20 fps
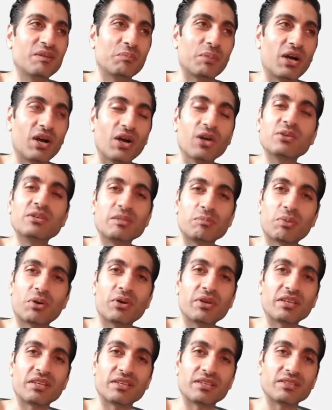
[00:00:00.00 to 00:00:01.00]
My only
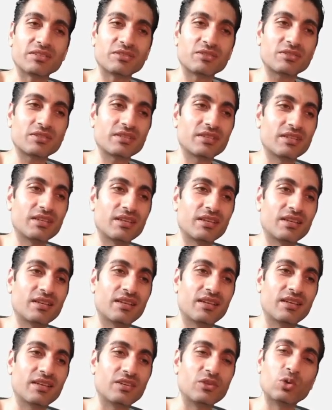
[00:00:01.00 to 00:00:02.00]
point is,
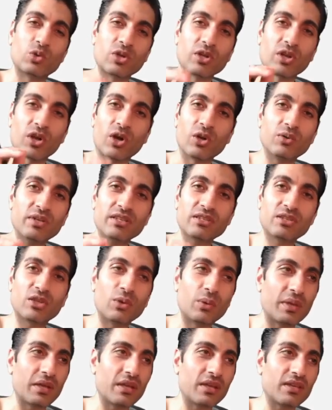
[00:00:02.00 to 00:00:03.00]
you can only
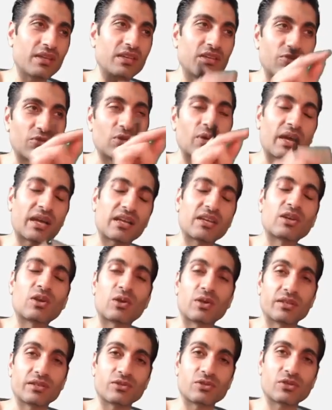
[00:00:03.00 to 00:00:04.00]
do it if you
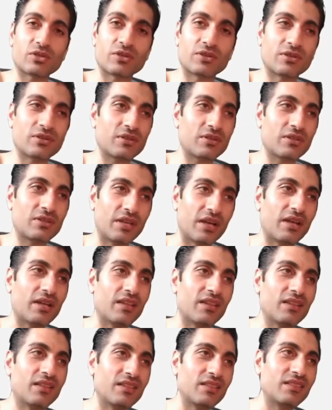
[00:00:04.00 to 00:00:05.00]
acknowledge that
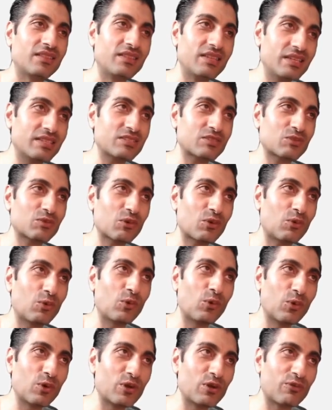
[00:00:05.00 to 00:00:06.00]
this
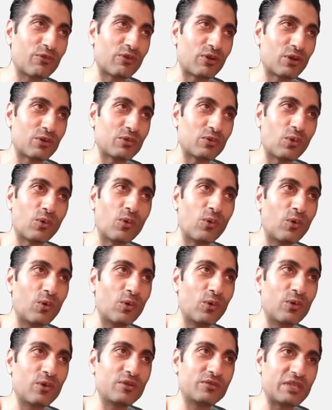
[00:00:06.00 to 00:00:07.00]
order flow,
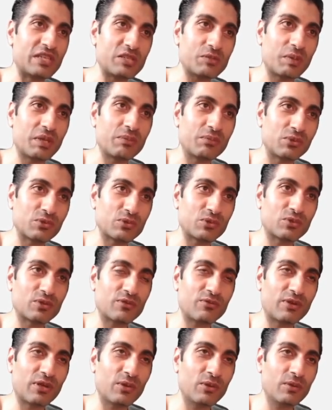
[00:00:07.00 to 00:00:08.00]
all of these people's order
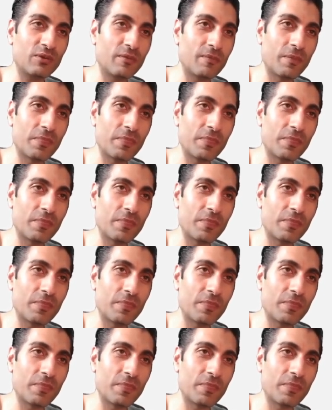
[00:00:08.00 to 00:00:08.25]
flow,